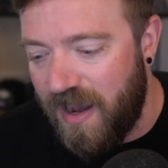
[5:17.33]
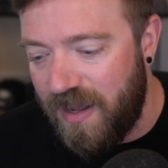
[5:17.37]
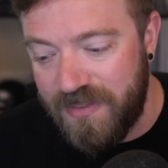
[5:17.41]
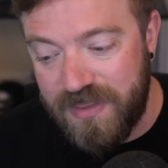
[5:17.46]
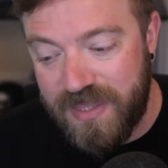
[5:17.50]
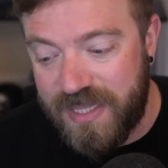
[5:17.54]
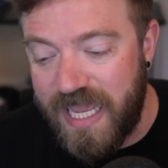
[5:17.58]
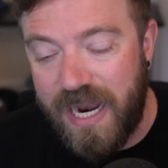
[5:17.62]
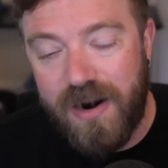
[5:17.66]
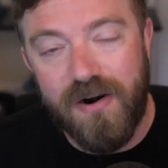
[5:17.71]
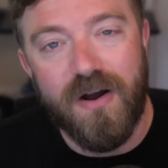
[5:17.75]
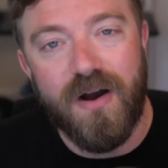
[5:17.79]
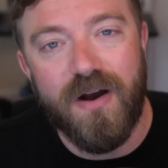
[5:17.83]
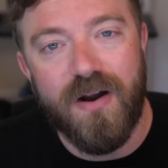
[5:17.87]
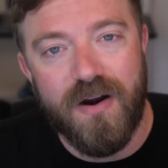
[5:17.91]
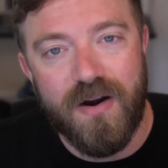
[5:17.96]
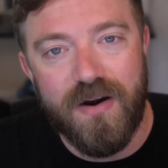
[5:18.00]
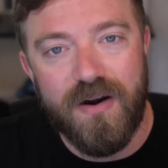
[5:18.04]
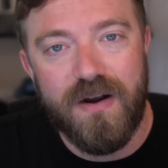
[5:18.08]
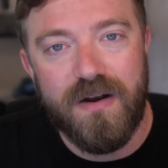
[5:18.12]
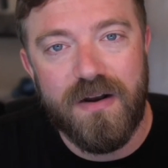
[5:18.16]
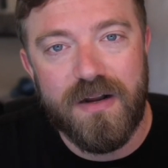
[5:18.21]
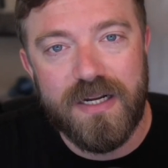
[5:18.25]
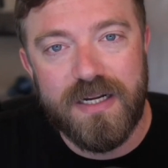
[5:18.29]
there
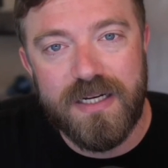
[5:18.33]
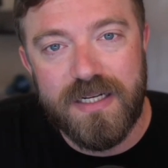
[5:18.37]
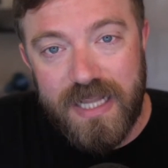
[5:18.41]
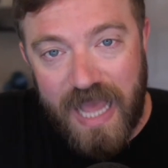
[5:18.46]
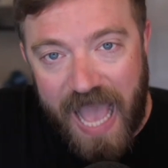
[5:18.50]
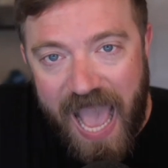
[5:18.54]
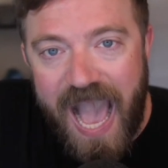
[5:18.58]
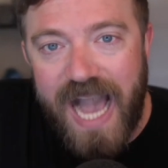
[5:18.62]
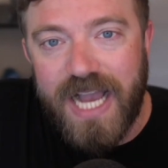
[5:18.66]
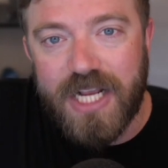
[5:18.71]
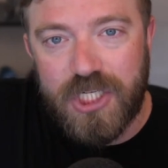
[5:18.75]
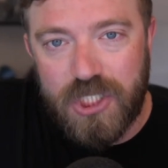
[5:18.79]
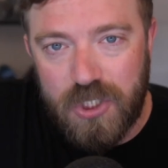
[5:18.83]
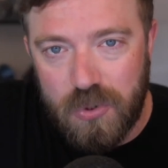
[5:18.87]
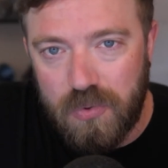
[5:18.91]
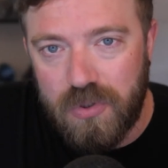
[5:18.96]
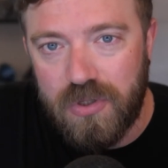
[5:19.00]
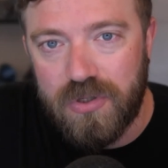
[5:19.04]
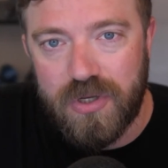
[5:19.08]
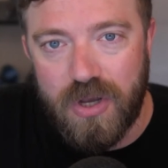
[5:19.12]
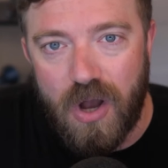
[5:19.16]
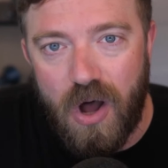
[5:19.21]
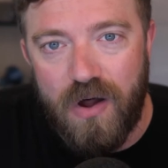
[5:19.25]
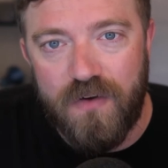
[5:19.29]
are
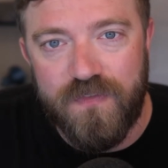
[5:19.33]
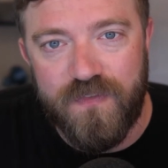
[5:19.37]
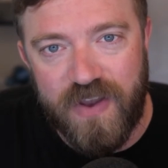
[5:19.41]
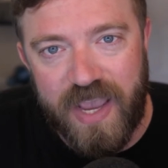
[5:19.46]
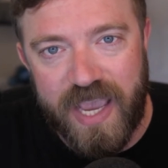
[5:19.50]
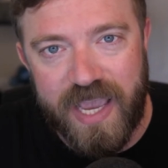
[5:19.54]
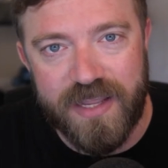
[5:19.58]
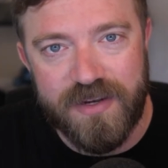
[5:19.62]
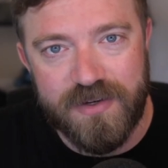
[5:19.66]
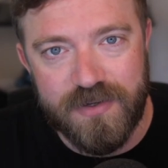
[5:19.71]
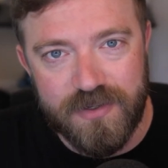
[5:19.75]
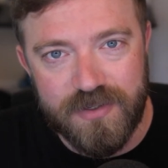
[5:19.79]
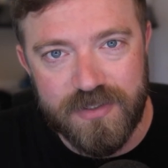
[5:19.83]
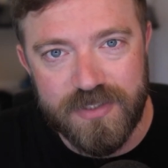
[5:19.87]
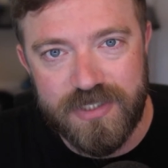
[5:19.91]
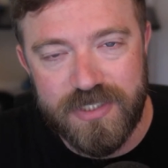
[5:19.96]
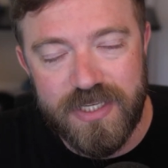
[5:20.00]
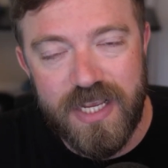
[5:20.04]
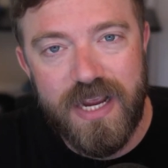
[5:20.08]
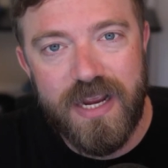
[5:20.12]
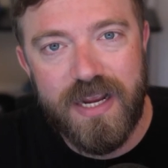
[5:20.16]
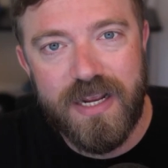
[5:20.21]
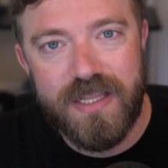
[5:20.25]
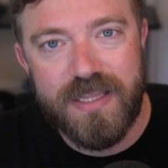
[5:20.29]
actual golf
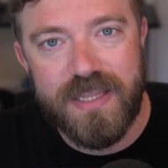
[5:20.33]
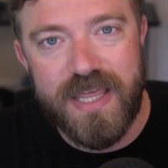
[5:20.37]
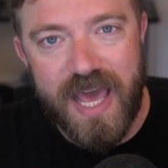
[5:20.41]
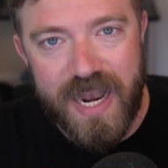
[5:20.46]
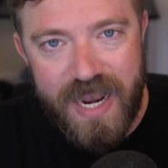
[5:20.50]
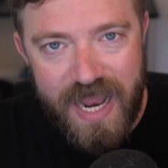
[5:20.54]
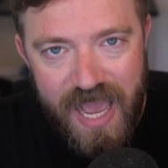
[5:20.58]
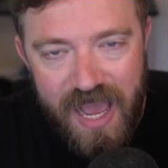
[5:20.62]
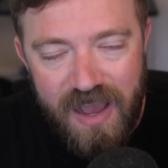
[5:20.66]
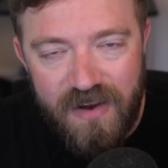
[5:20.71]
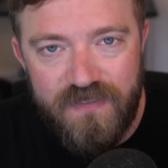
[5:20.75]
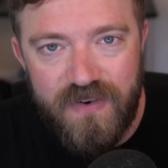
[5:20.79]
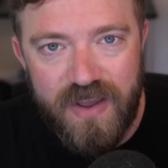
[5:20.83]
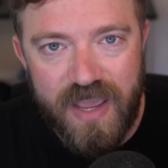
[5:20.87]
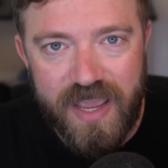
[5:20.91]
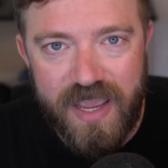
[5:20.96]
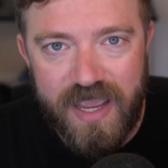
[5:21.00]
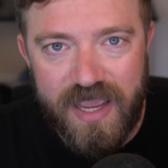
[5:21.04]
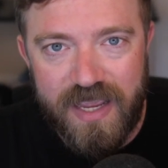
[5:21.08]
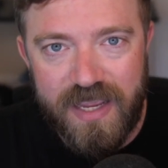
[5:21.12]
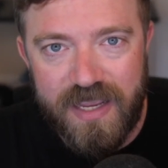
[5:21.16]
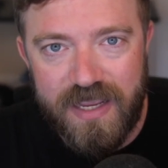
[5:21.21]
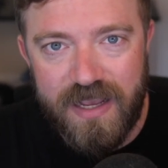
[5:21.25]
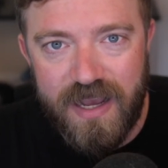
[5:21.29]
handles that have
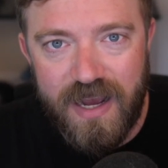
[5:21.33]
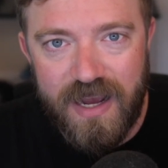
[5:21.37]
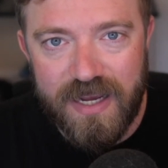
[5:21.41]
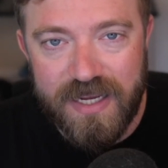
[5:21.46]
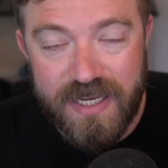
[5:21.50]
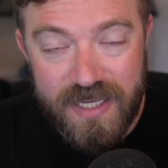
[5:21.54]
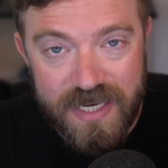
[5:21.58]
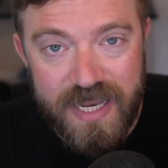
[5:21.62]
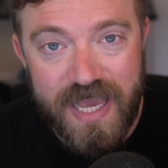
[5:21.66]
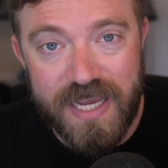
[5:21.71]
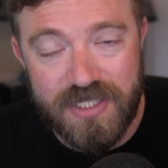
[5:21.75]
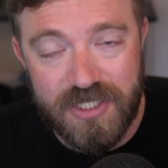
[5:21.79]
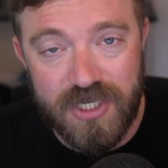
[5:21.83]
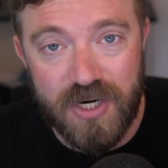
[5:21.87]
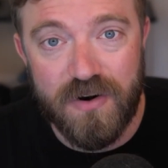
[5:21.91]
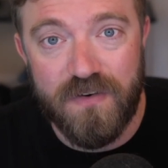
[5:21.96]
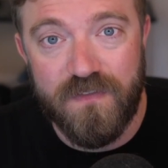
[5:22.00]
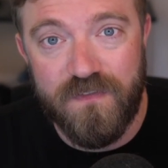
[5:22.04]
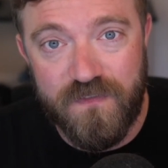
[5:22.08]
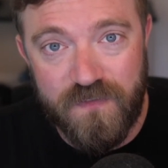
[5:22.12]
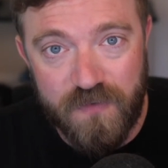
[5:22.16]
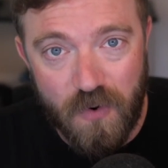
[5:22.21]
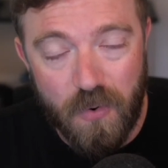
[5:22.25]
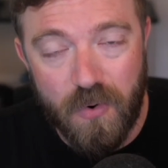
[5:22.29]
a
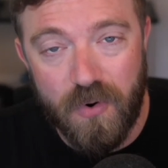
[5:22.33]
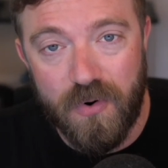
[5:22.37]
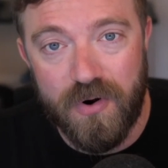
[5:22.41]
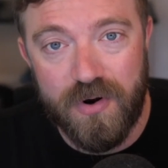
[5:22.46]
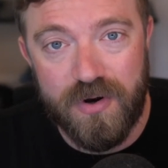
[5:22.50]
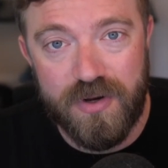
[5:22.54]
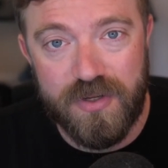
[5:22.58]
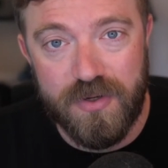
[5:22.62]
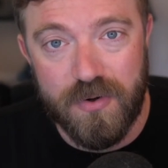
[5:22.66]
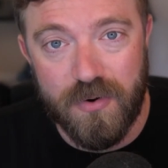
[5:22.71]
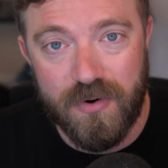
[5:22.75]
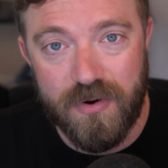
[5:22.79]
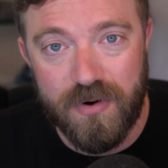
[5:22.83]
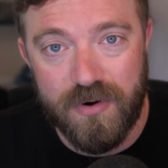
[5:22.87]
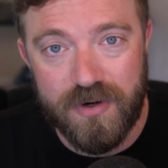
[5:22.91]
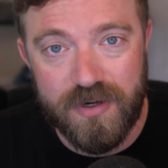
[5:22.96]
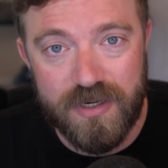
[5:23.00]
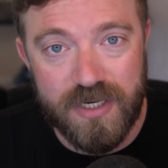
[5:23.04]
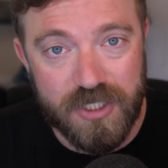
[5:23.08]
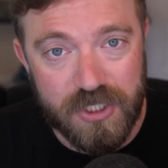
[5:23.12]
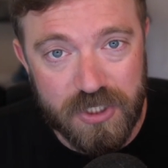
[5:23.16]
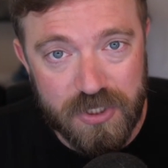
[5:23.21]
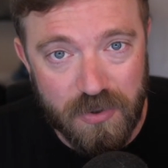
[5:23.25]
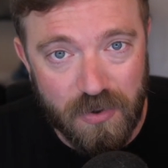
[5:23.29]
connector for your
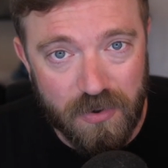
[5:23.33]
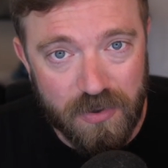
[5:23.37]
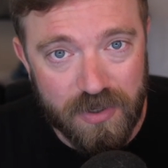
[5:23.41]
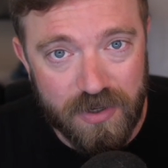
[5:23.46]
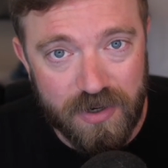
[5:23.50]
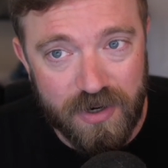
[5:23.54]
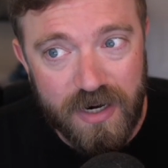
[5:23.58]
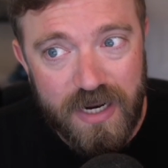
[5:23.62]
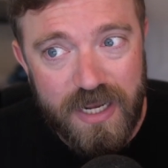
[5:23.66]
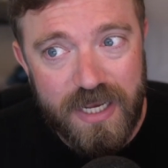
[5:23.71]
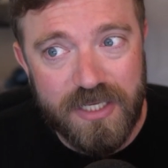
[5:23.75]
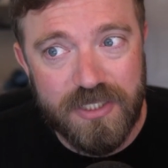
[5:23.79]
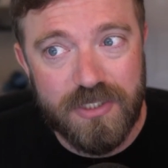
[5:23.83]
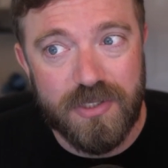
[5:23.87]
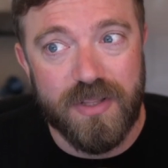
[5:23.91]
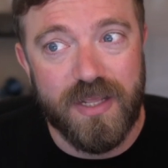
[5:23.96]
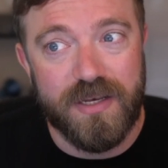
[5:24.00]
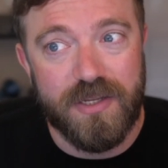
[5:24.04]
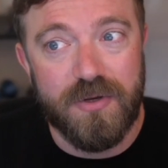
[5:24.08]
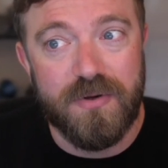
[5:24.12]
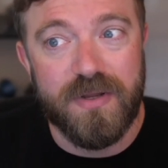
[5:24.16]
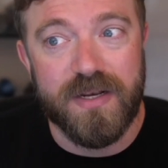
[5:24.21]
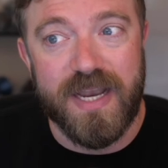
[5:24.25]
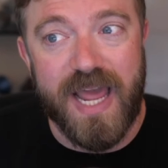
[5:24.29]
controller so
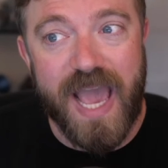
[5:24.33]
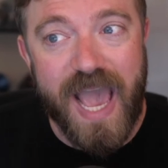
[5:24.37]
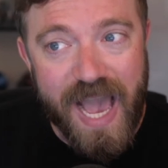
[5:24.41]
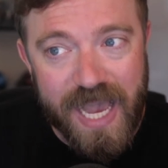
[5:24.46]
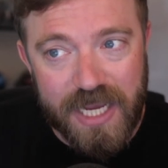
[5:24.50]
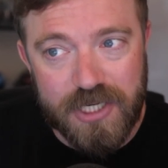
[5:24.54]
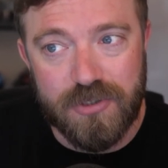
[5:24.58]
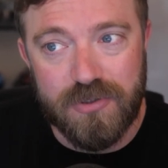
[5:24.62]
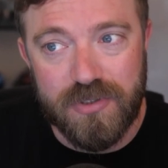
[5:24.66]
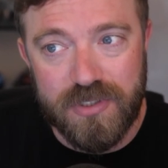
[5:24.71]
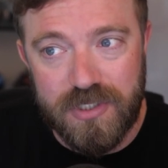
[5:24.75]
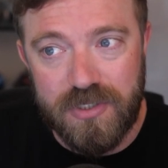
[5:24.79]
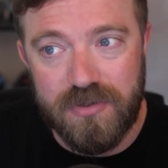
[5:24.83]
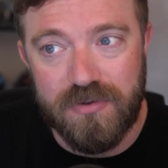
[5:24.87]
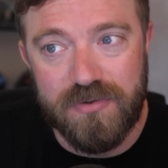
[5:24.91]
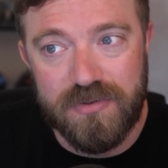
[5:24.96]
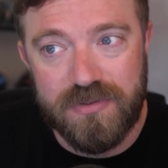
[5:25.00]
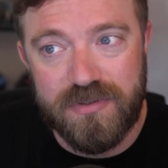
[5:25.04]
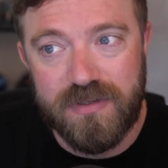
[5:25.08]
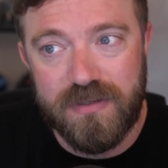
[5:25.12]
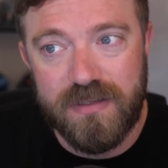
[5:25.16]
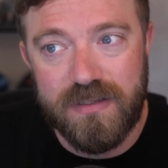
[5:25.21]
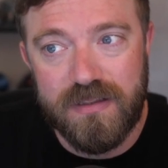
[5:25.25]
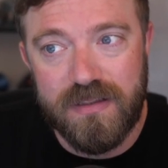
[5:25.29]
that you can actually
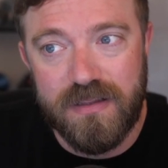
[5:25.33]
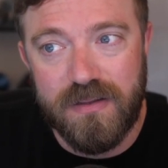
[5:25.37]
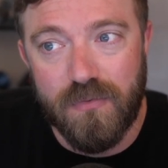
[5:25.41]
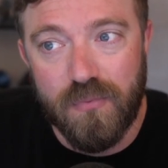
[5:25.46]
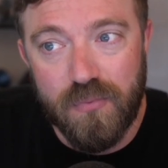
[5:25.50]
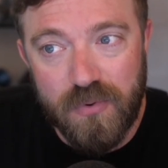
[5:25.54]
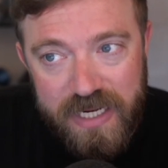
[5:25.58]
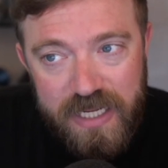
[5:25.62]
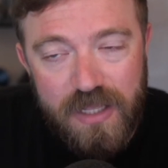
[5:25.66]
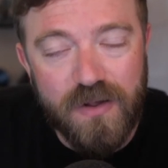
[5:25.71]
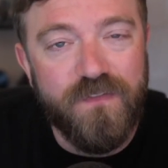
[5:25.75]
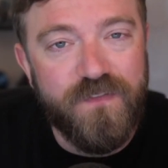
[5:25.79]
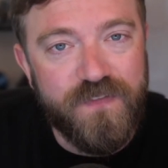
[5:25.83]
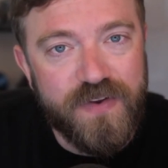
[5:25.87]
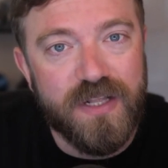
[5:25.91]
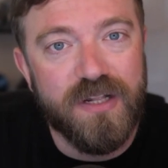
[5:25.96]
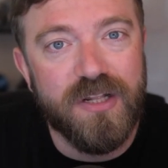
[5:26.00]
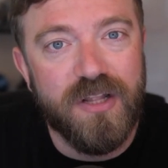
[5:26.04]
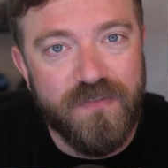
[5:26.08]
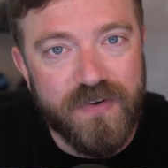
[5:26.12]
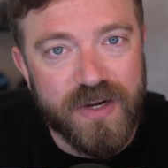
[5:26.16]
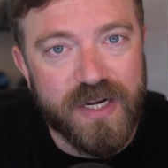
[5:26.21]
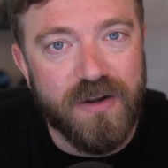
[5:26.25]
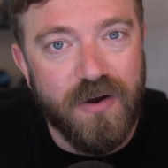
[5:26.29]
use the real
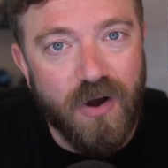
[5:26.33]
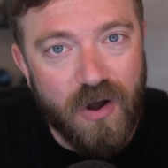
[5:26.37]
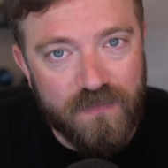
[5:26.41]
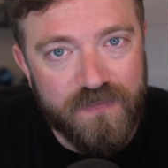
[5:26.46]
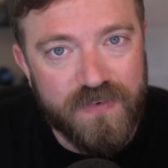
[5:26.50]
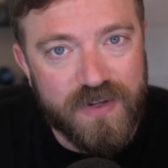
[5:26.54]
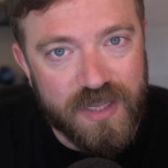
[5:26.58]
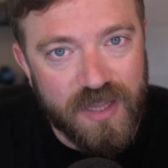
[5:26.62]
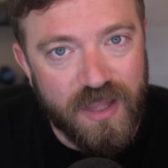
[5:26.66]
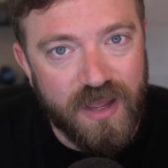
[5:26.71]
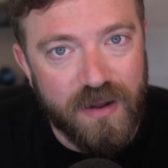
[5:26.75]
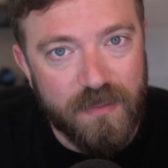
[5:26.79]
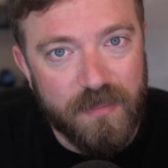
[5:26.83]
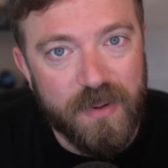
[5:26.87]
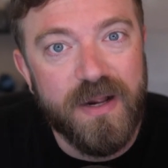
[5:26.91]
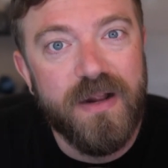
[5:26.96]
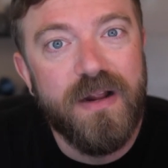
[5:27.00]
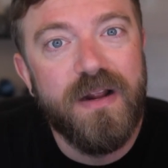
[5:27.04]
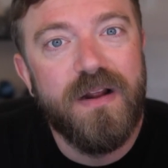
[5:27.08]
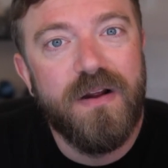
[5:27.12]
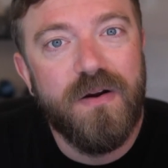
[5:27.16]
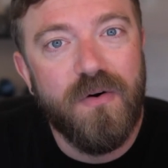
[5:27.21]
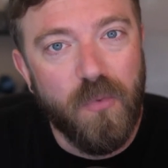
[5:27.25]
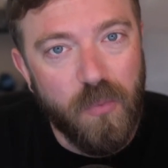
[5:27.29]
feel of a golf club
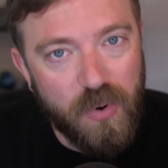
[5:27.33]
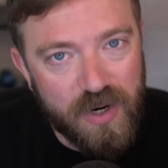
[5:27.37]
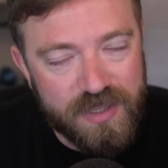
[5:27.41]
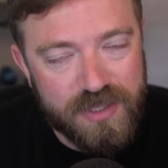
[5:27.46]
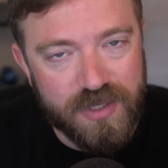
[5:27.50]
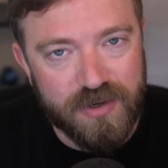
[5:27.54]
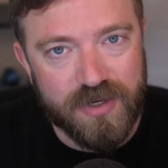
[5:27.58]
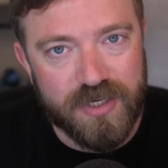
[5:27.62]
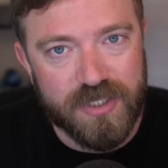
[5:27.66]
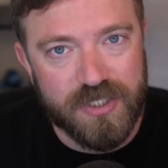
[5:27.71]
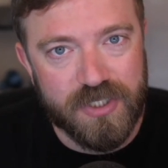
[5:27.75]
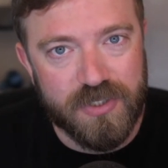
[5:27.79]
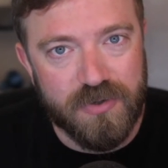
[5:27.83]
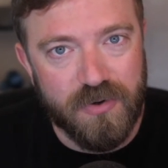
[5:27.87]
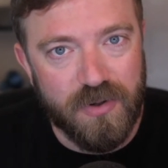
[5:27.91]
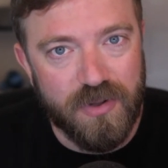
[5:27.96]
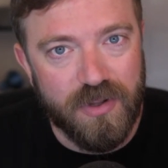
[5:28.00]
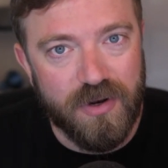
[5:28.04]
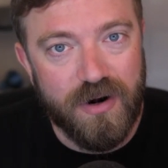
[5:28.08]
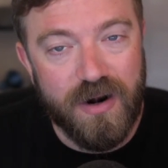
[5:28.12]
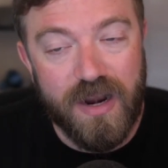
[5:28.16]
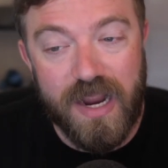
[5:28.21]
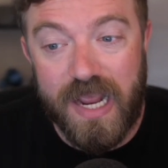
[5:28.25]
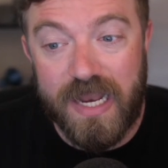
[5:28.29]
with your controller.